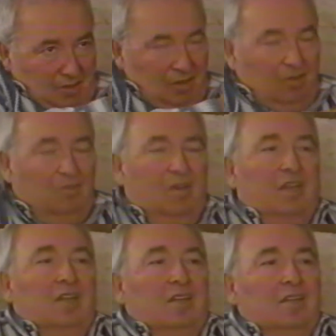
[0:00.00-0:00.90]

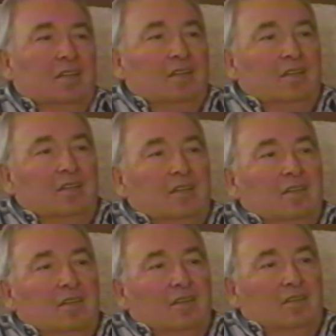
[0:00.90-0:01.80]
away,
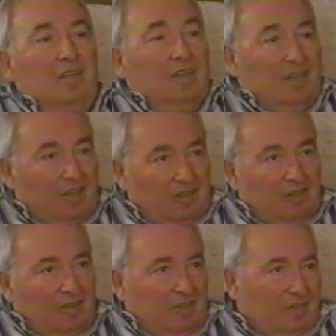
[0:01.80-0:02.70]
that they
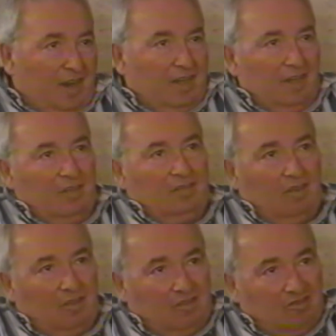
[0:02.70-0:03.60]
are running
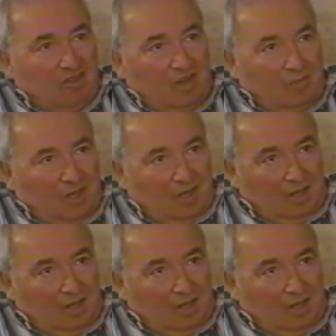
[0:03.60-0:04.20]
towards Germany.